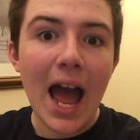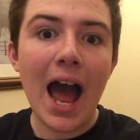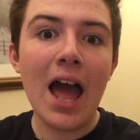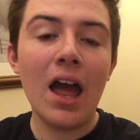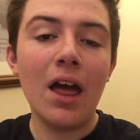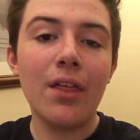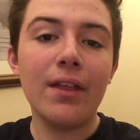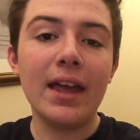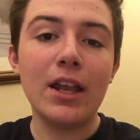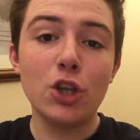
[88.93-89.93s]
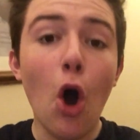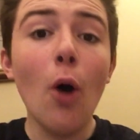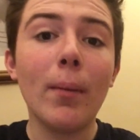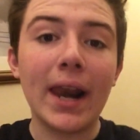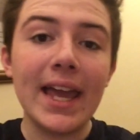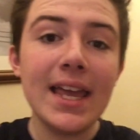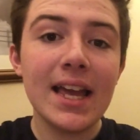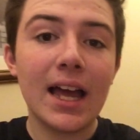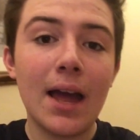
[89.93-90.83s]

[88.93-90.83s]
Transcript: Uh, normally,